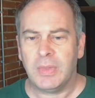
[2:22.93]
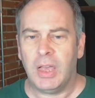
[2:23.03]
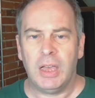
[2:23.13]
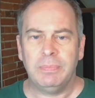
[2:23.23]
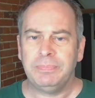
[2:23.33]

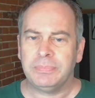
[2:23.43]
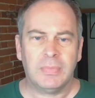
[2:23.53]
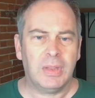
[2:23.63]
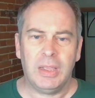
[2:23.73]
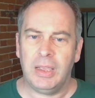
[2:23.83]

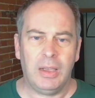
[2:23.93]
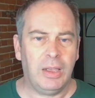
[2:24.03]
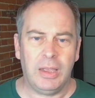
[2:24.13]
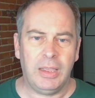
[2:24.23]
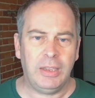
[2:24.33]

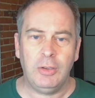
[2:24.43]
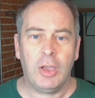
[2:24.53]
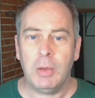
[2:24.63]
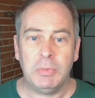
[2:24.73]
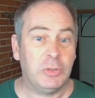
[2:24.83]
you
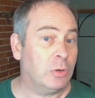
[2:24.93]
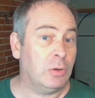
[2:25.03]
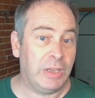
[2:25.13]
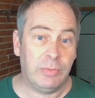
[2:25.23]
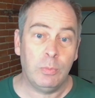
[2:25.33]
can't be sure
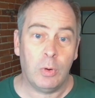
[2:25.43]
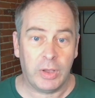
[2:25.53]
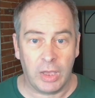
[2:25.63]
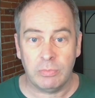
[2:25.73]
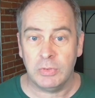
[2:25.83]
even what
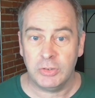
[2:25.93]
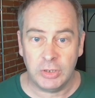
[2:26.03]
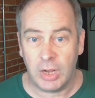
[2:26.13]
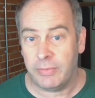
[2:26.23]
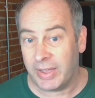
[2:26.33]
governments
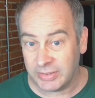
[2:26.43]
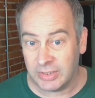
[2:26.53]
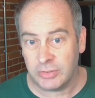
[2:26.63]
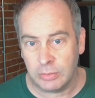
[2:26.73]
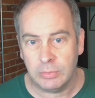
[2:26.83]
should have
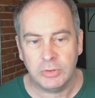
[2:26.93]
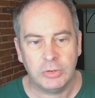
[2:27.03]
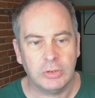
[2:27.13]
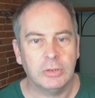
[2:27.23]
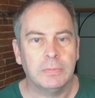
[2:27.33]
access to and it
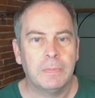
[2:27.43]
shouldn't.